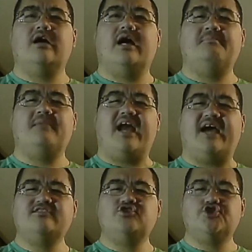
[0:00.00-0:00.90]
I'm
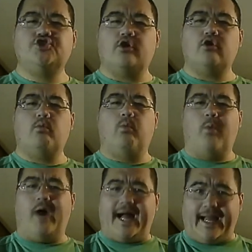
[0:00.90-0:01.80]
not sure
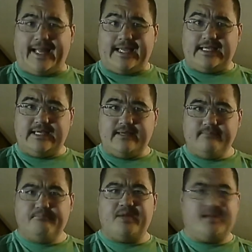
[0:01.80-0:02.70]
why,
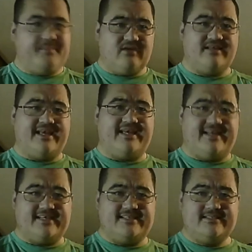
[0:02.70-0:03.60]
but apparently
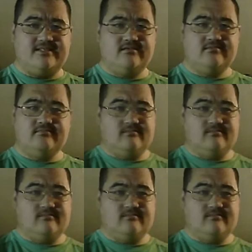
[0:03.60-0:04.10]
it is.